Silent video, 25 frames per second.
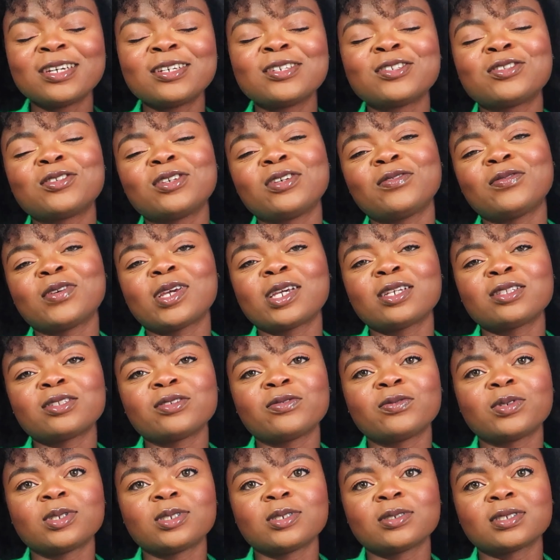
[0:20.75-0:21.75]
So if you're into
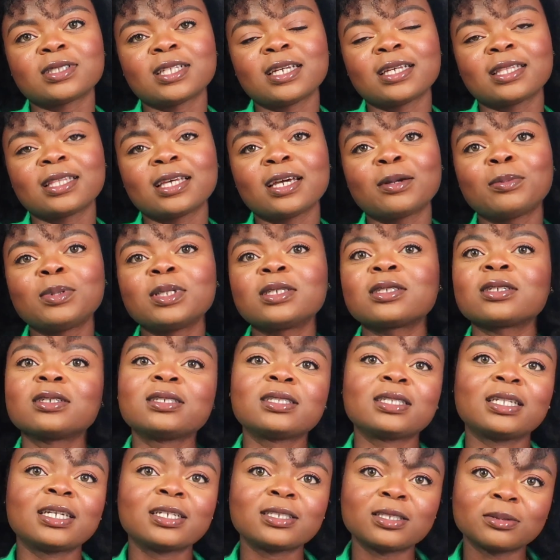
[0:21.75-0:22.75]
videos like that, please
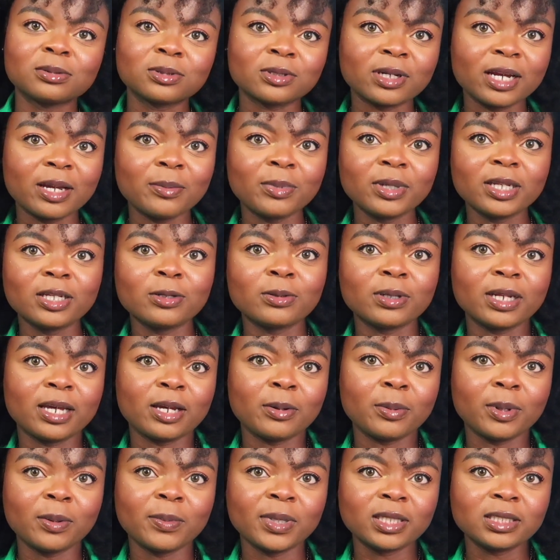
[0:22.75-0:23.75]
consider subscribing. It would
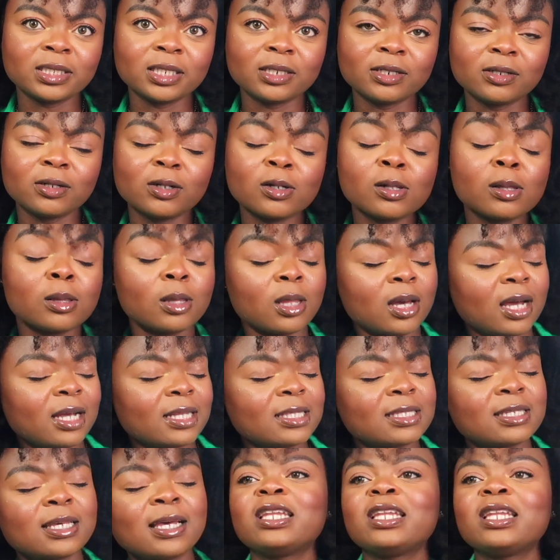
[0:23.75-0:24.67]
help out my channel a lot.